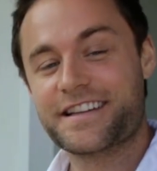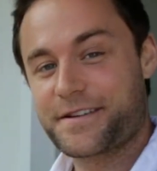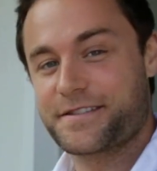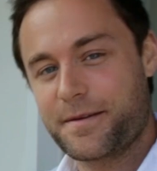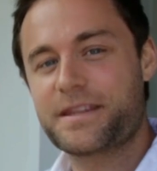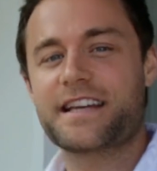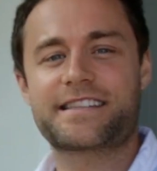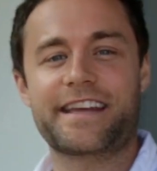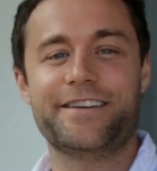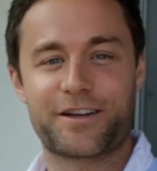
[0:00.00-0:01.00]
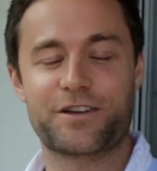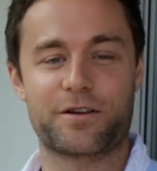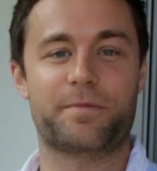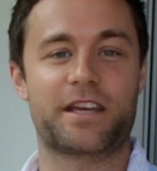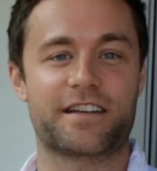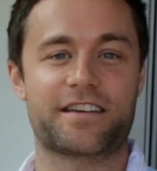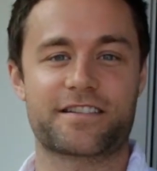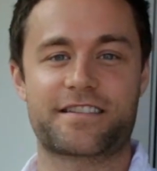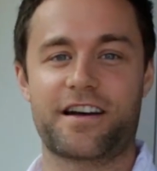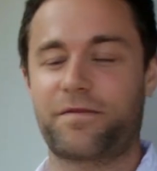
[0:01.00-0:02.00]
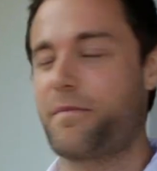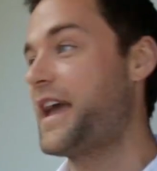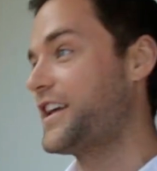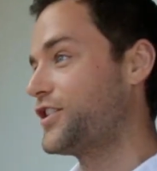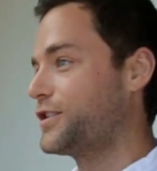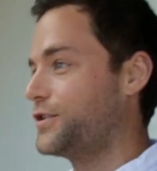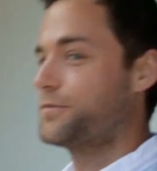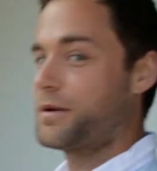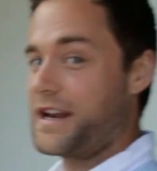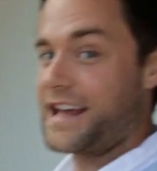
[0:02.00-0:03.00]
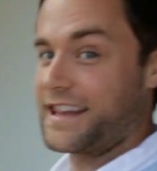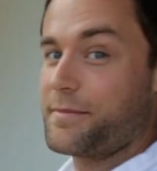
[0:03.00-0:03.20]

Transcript: So some things that you can do to be good to yourself may include, but not